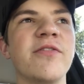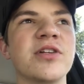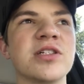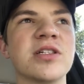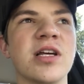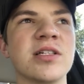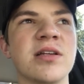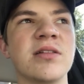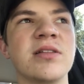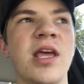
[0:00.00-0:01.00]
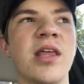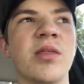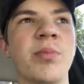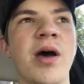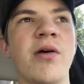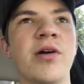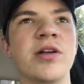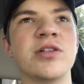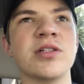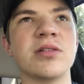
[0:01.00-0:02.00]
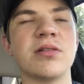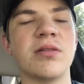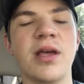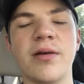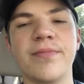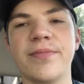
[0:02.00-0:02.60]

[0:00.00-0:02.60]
it just doesn't take the power, it just, yeah.